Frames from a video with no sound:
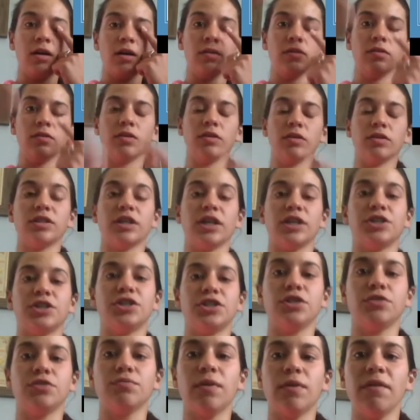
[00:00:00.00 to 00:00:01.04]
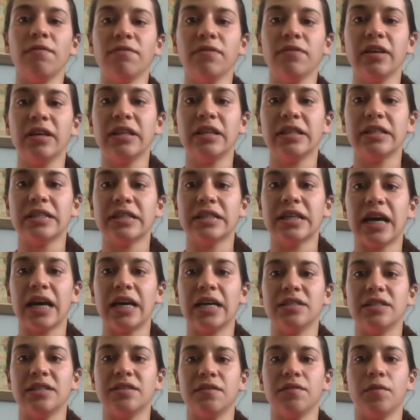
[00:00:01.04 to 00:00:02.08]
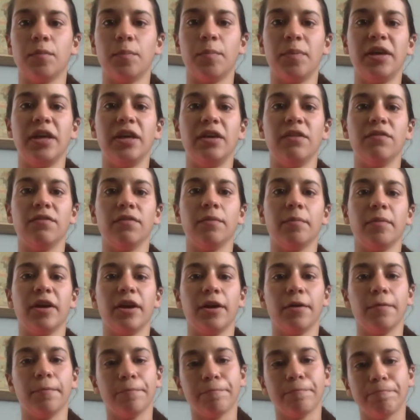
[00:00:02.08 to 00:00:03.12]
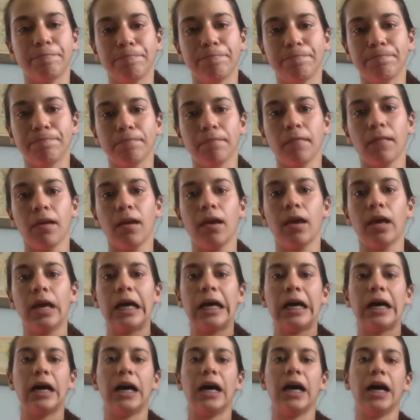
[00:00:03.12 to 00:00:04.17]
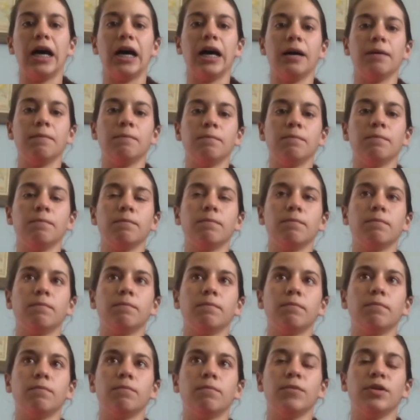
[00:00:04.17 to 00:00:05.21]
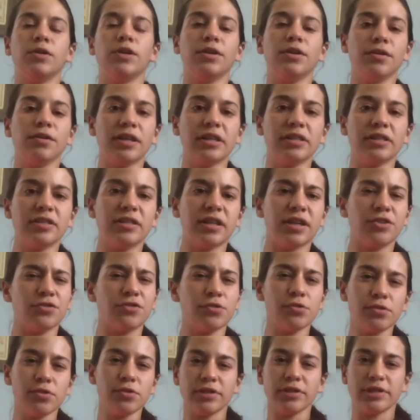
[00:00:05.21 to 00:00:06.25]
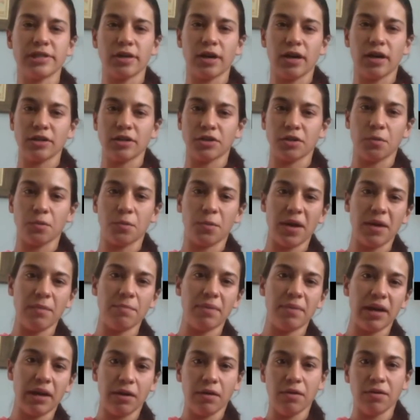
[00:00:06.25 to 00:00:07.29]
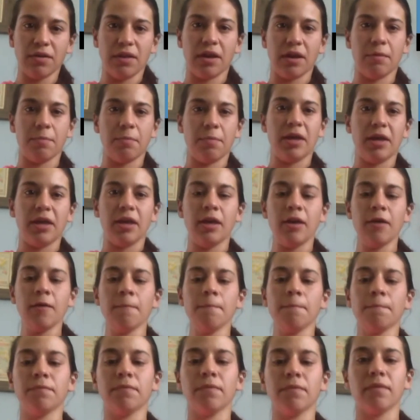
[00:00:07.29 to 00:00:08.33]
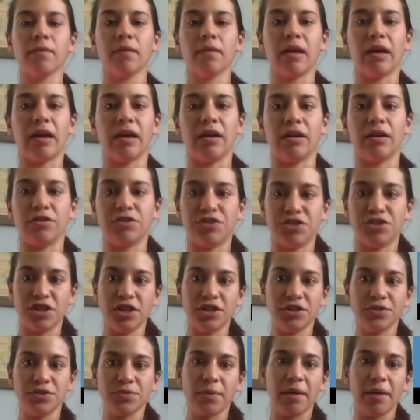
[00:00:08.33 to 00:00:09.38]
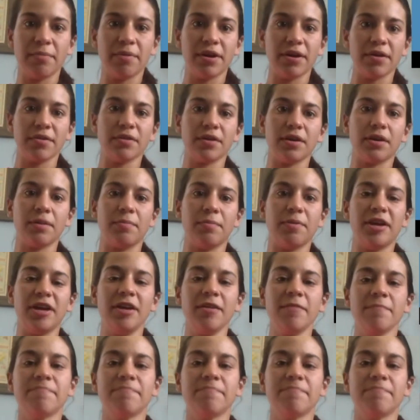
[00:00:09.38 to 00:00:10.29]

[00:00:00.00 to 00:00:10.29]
looks like she's roughly the size of a pea from here. Um, we know that's not true because dogs are way bigger than a pea, and she is way bigger than a pea.